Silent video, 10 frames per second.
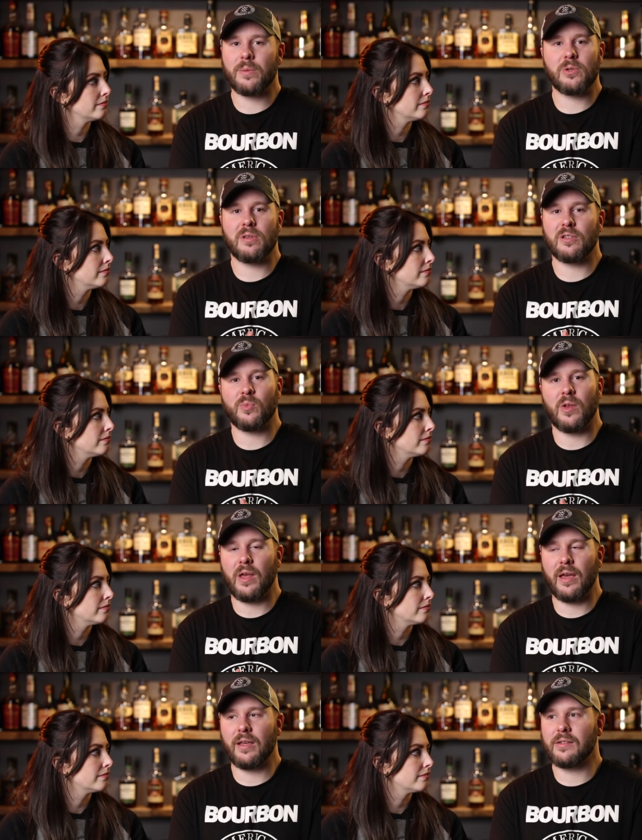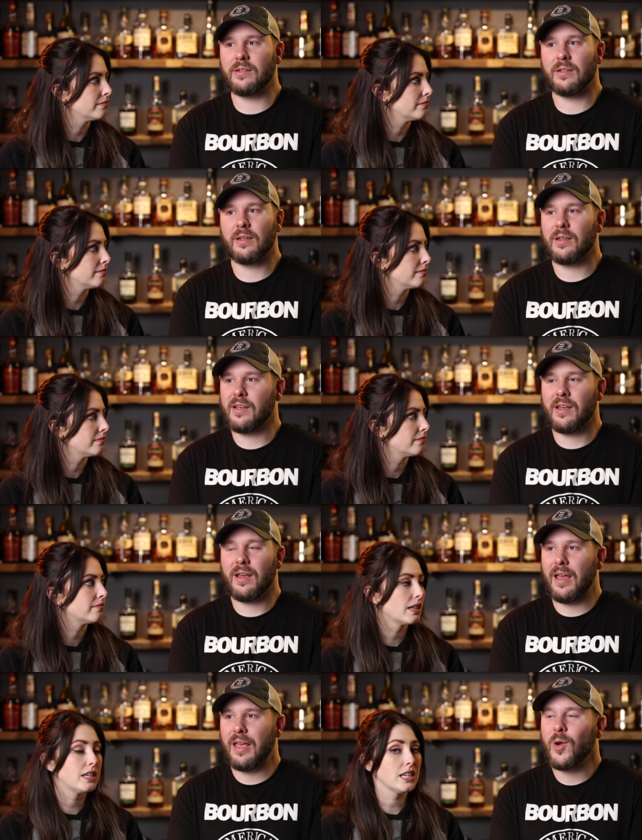Speaker 1: why we do things blind.
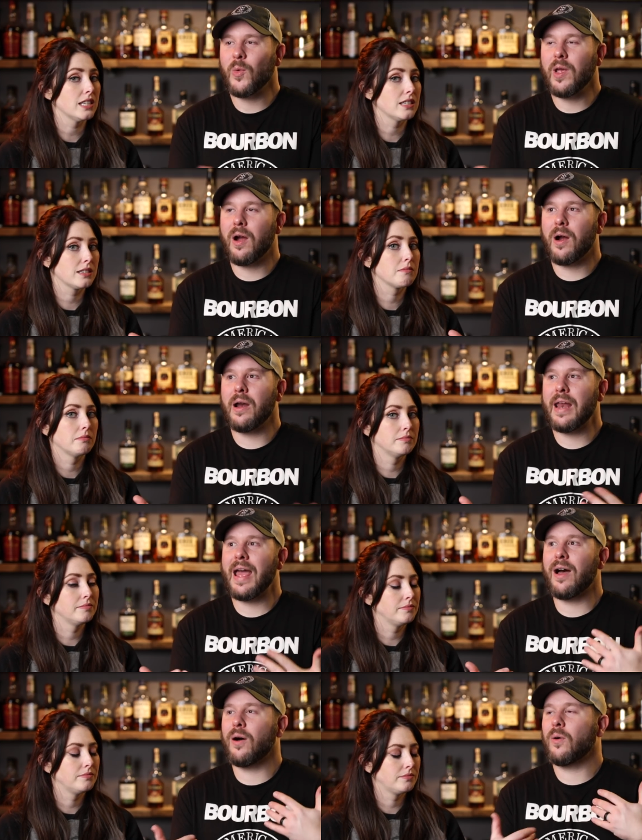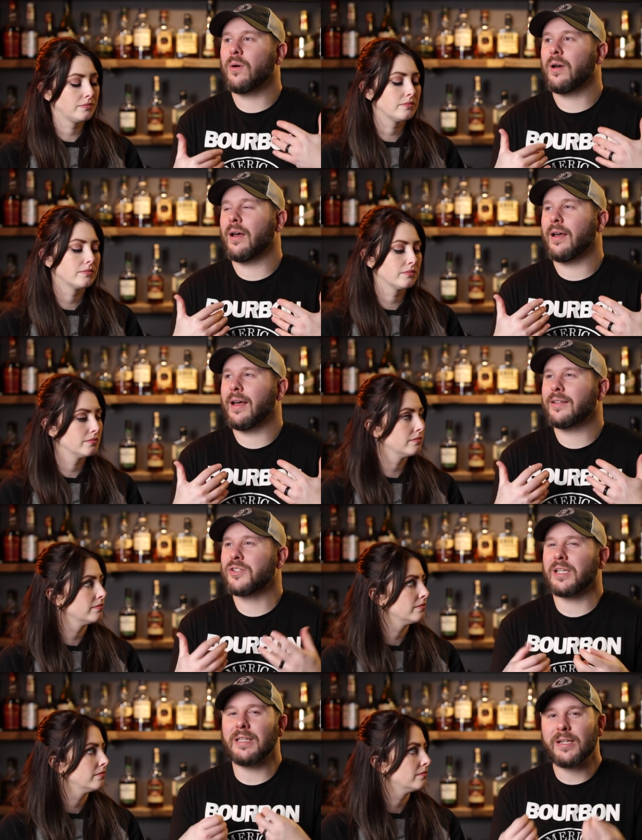Here we are now
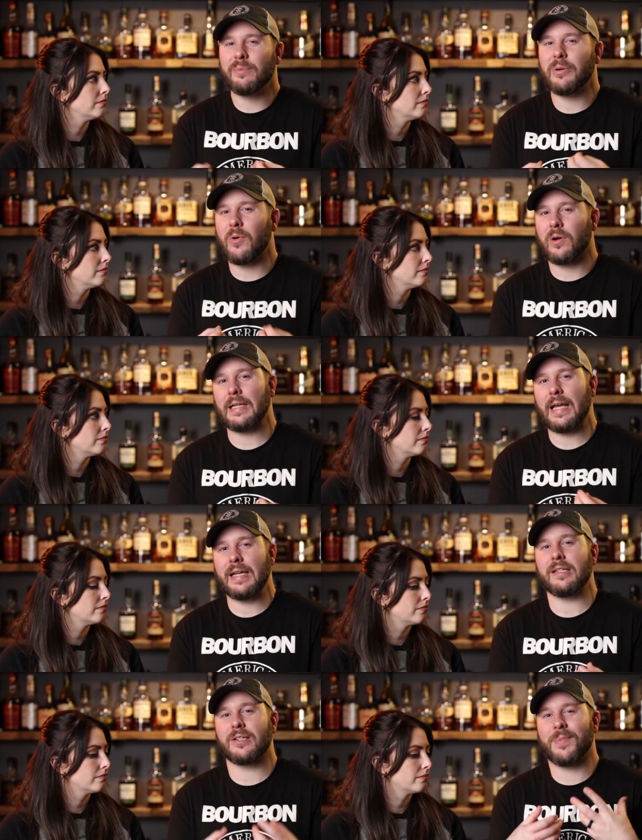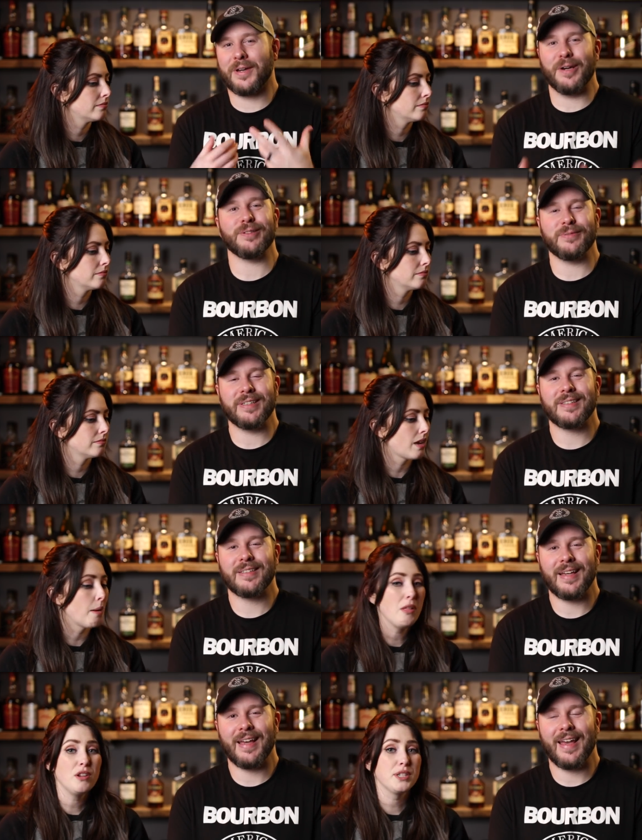just a little bit more enlightened because of it.
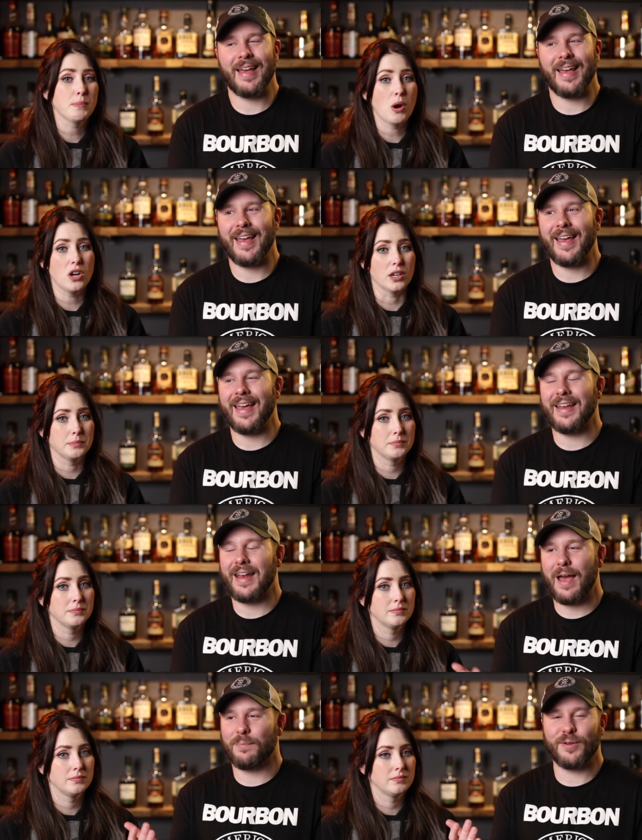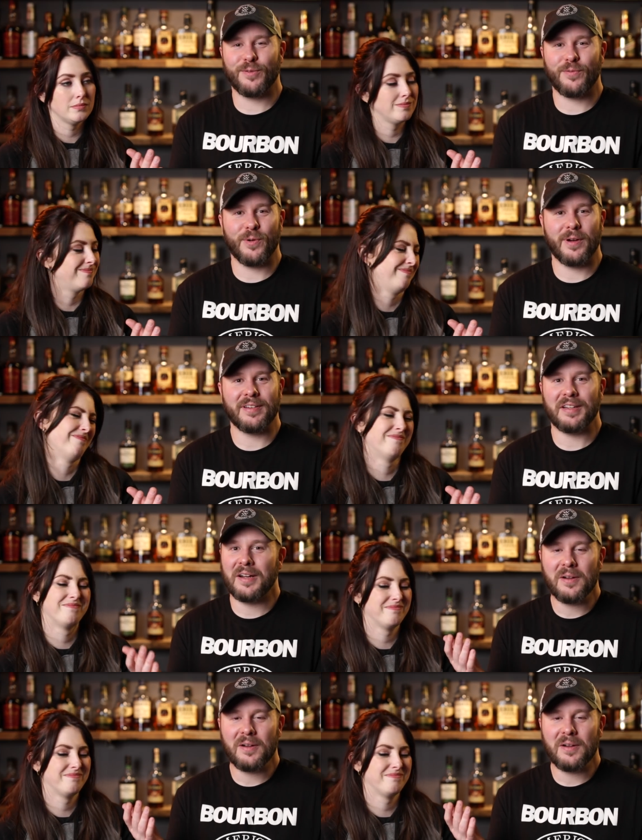I'm
Speaker 2: a little smarter. And
Speaker 1: happier for it, you